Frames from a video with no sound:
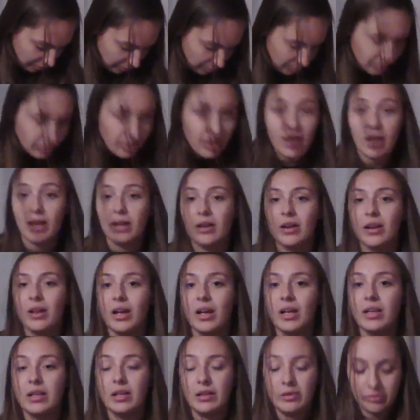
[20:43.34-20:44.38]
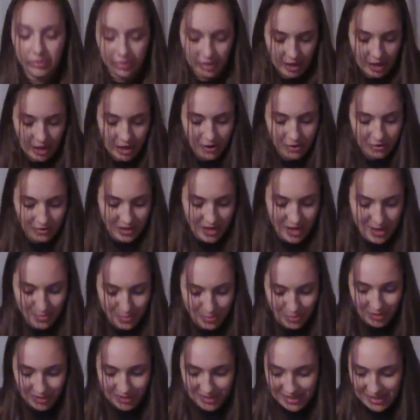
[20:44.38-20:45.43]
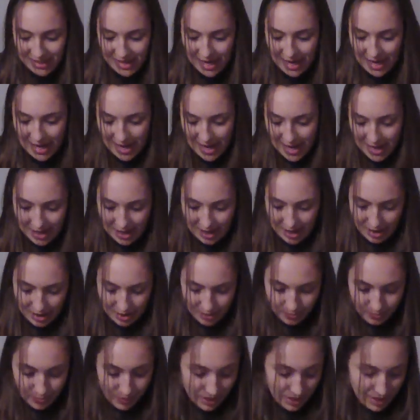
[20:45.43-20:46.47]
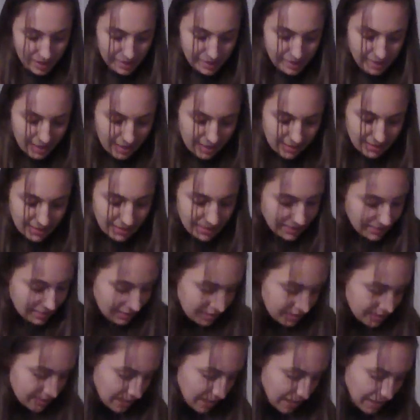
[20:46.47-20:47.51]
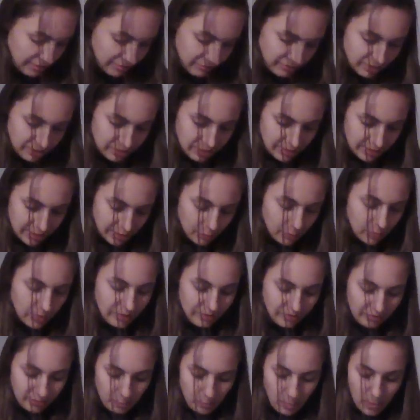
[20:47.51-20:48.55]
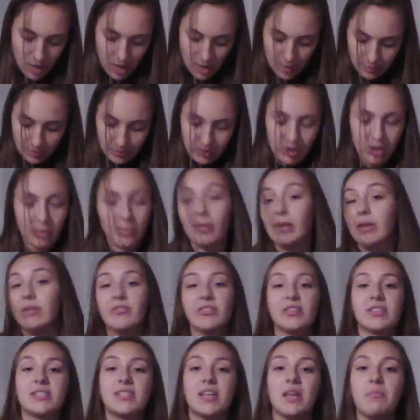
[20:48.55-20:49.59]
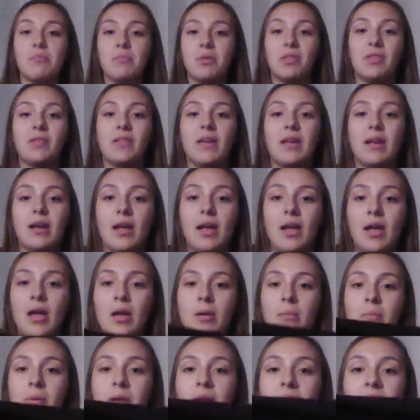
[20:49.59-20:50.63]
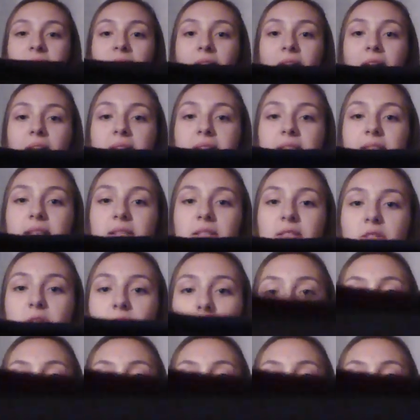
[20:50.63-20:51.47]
so sad. I love the care labels. But in any case, it does have a little bit of pop, a little bit of a statement thing, because it has these 2